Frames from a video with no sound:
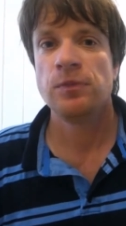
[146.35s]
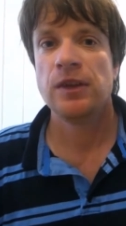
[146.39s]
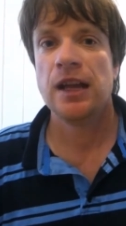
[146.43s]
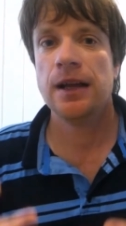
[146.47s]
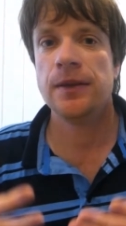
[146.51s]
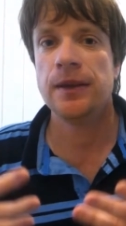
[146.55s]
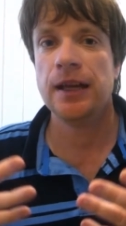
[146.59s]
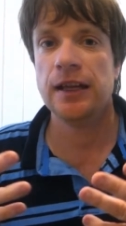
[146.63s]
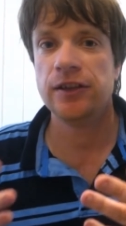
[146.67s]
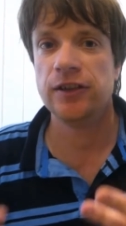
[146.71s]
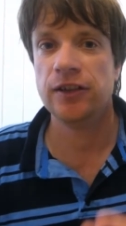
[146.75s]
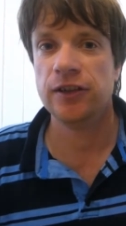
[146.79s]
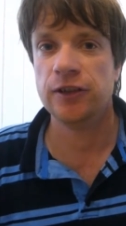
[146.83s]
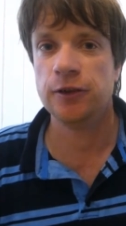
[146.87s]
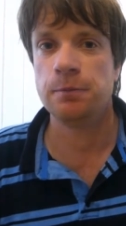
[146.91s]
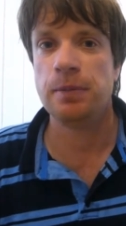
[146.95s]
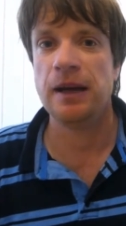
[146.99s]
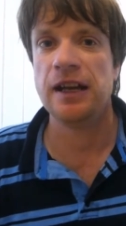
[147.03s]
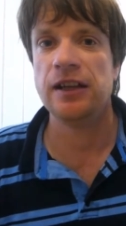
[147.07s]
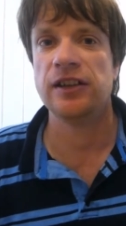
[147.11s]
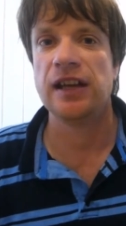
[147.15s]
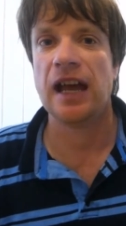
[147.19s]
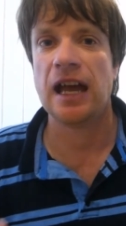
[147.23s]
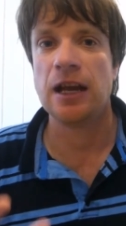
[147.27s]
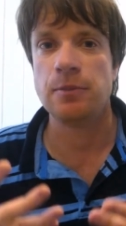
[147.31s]
and that
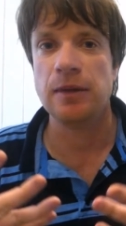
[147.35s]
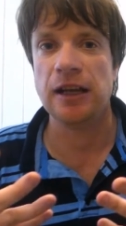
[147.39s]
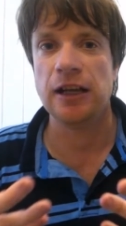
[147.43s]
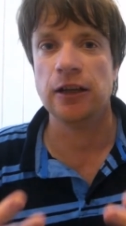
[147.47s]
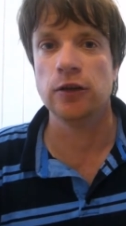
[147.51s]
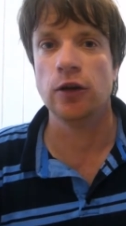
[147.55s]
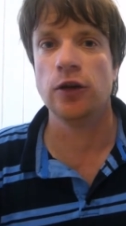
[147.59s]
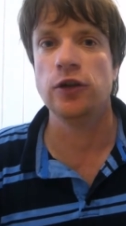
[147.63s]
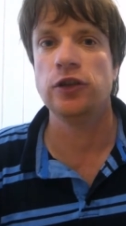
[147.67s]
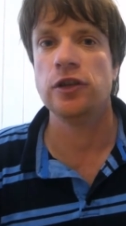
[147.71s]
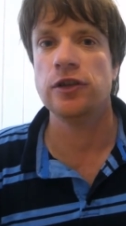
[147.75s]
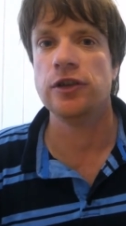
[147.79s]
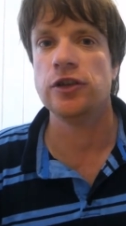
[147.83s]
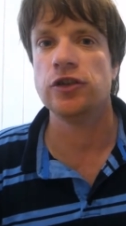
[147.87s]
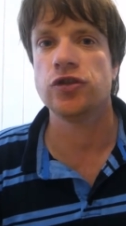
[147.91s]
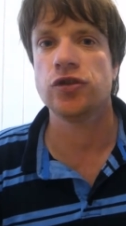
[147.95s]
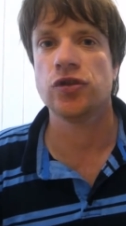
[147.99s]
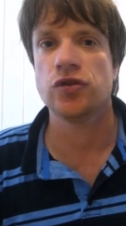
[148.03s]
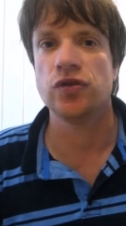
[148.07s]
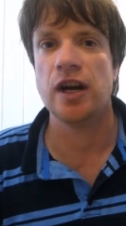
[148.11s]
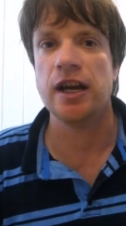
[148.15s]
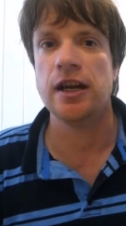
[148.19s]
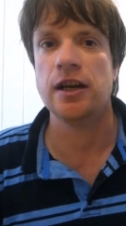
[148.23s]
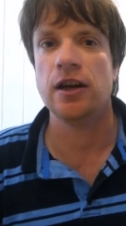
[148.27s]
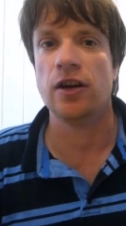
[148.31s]
suspense had me glued to the
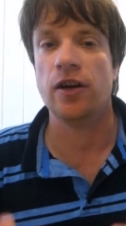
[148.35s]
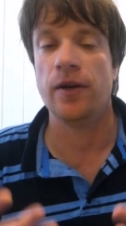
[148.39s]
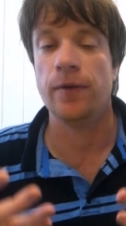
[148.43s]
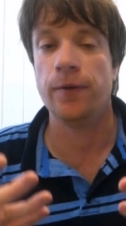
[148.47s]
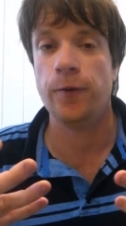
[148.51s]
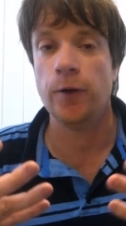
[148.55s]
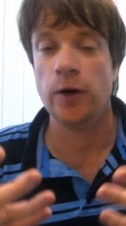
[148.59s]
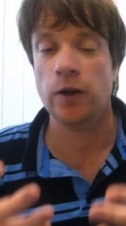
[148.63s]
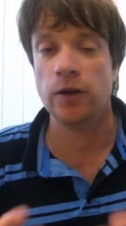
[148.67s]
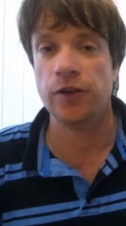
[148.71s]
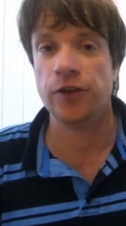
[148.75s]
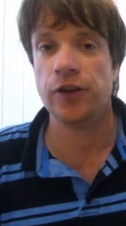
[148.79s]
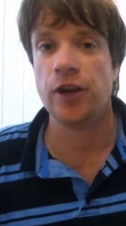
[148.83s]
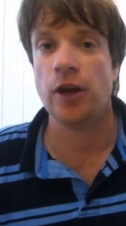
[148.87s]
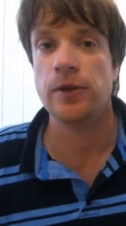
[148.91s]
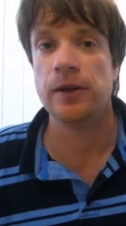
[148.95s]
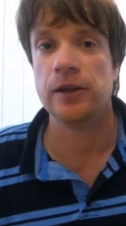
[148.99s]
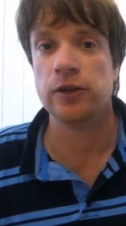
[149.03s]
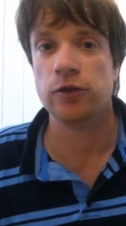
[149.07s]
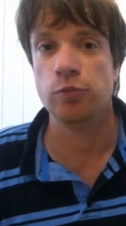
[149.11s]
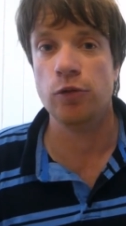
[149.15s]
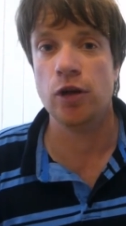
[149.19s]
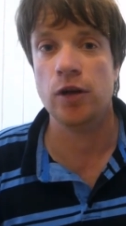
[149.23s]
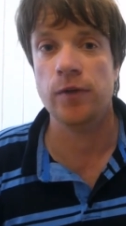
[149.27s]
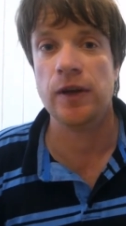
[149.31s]
screen, and I felt as though
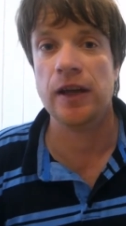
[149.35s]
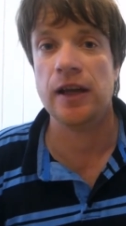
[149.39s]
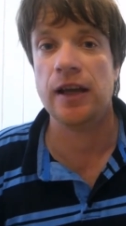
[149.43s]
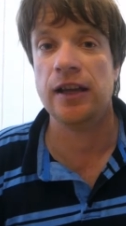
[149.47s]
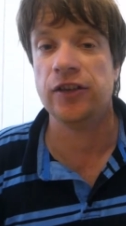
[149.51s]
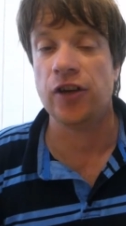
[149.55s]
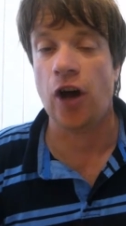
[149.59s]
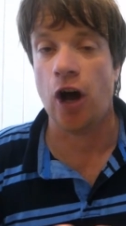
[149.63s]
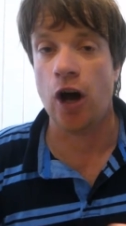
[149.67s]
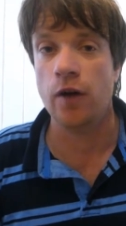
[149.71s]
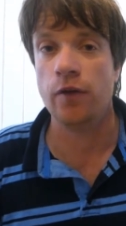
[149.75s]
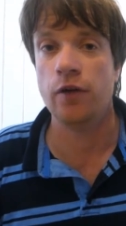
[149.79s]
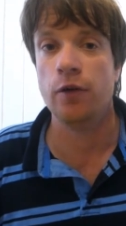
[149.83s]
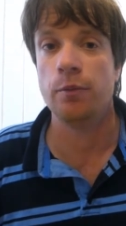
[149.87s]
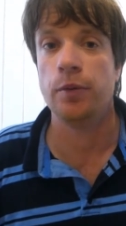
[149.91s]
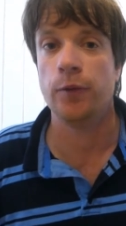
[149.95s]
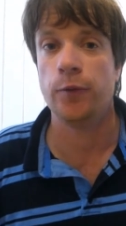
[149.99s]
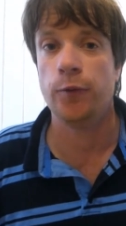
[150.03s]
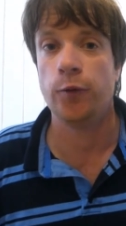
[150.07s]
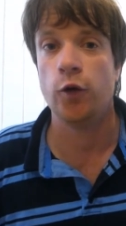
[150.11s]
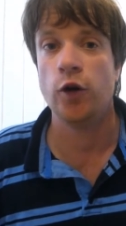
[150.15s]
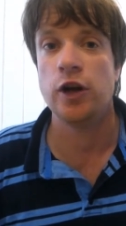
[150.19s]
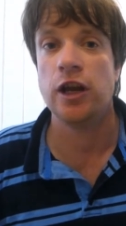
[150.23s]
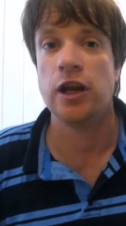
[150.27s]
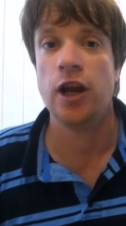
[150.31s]
this movie is over
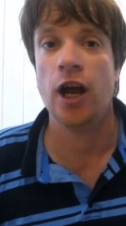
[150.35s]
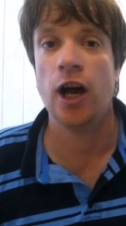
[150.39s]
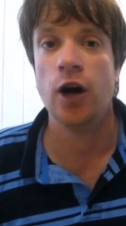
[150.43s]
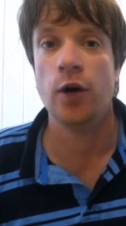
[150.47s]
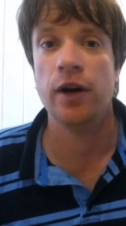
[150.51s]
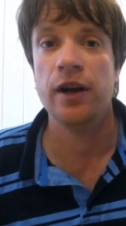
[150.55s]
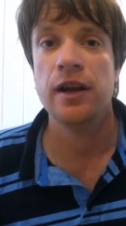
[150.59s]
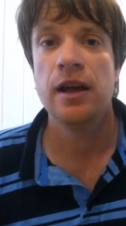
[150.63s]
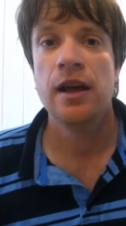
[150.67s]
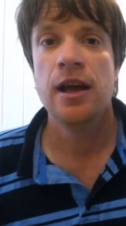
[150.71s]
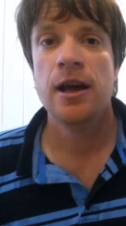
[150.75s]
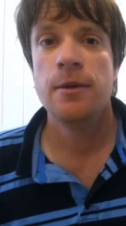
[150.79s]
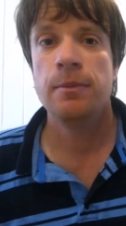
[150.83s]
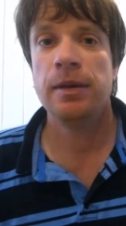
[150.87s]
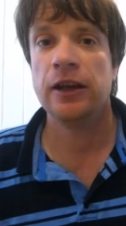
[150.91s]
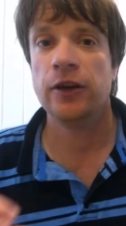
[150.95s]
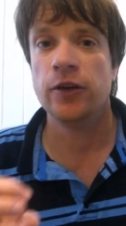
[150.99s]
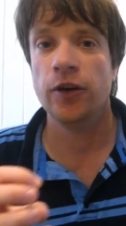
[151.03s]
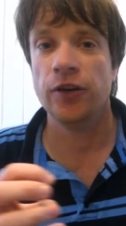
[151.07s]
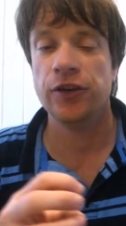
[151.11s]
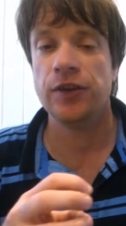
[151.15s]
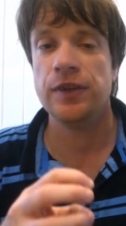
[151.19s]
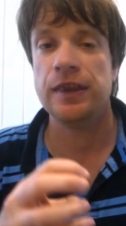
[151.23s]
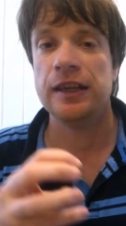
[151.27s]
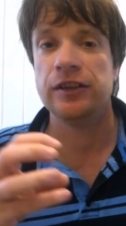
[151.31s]
before you know it
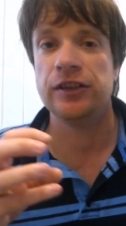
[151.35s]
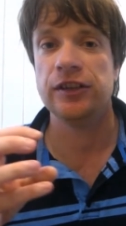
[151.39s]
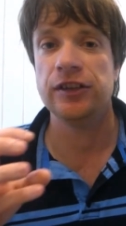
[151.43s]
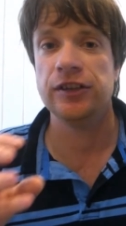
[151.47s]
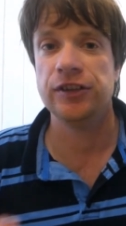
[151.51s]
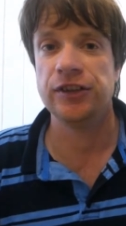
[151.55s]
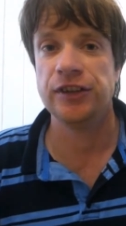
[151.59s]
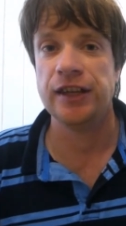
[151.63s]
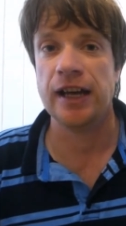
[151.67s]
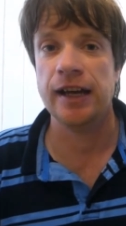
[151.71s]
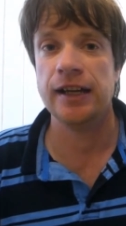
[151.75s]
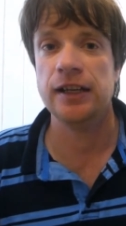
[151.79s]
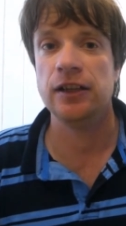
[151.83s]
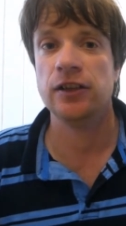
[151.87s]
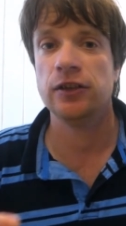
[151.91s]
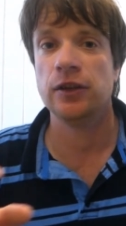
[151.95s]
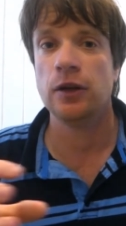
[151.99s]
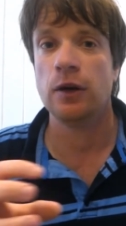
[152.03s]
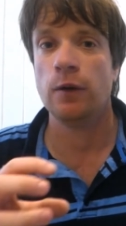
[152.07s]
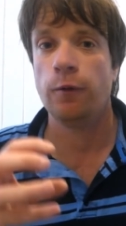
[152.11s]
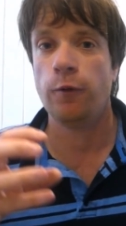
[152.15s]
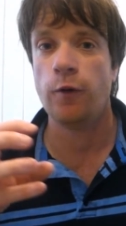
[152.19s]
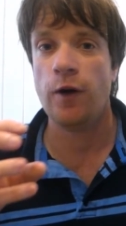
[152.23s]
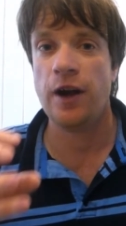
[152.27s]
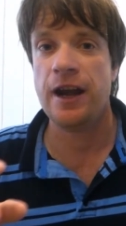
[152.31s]
because of the sustained
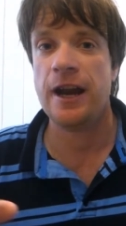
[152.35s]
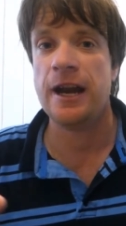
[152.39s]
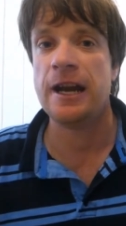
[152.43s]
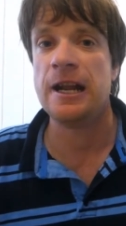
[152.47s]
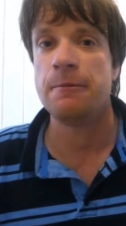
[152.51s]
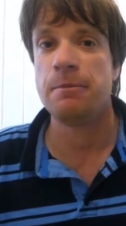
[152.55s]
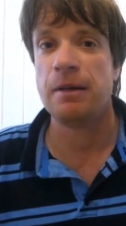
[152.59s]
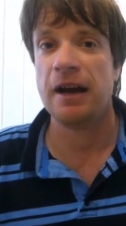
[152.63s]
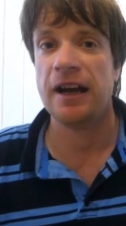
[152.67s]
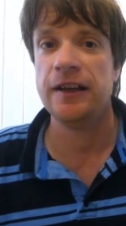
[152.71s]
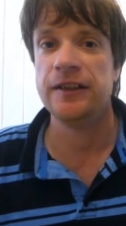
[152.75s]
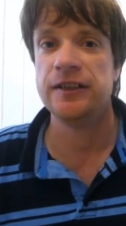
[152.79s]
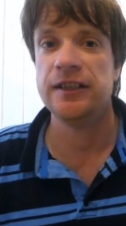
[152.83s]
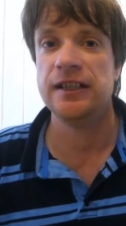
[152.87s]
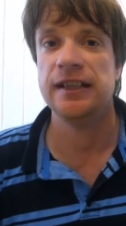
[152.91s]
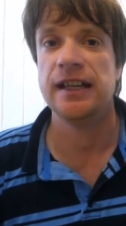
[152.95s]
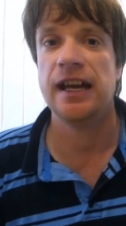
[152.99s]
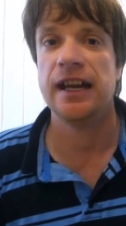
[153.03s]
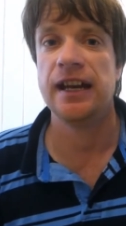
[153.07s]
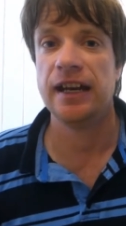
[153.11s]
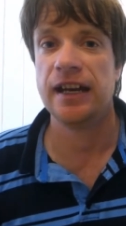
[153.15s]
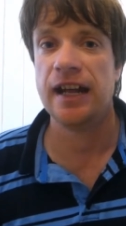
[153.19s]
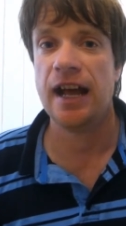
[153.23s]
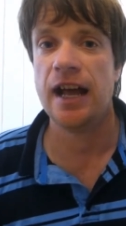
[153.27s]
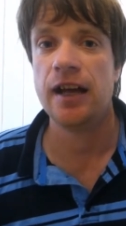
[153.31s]
sort of frenetic pacing
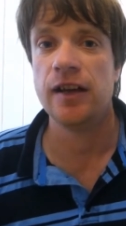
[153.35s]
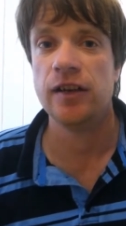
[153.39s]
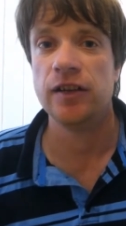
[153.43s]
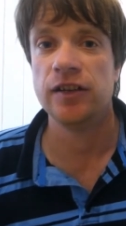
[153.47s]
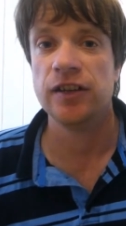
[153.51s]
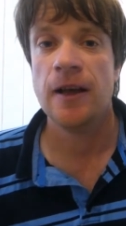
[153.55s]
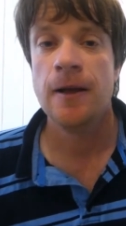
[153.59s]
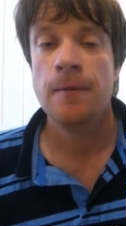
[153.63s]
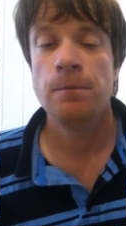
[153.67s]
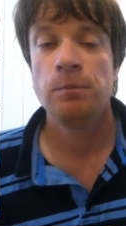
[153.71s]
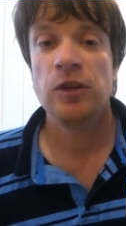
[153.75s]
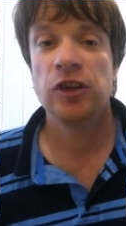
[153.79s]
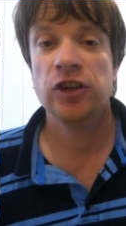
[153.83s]
that it has.